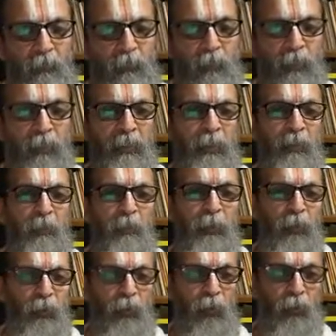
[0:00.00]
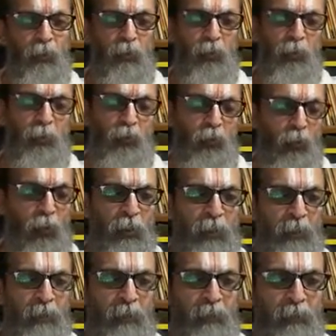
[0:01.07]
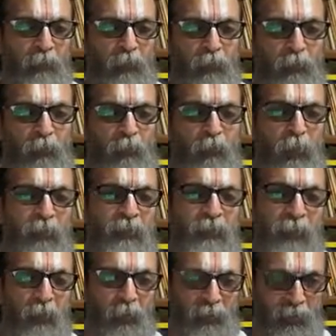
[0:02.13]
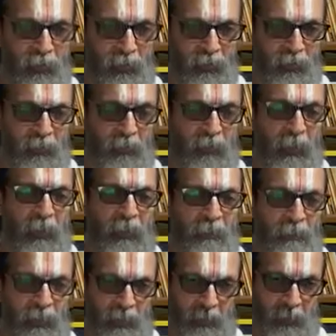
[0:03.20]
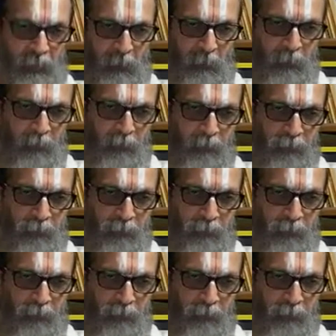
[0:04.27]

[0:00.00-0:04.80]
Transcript: qualities bestowed to a soul here once he reaches the planet of bliss.